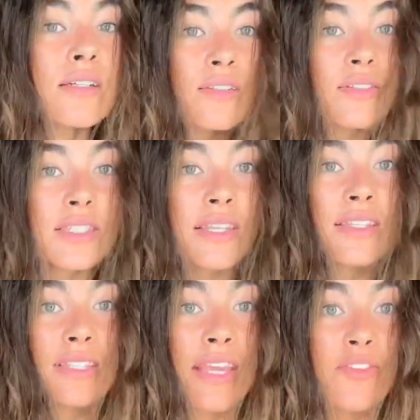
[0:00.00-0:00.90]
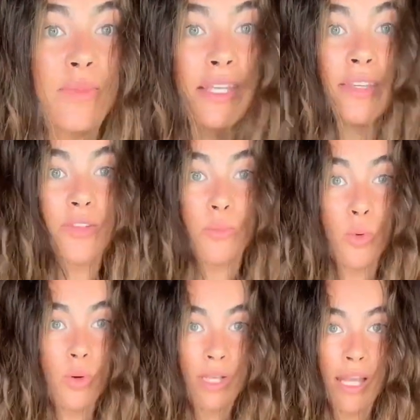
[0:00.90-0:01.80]
You can see this gave me even
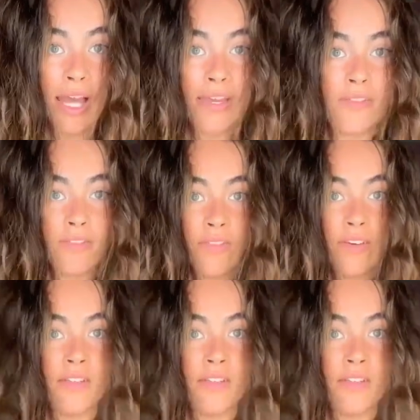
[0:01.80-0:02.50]
more life.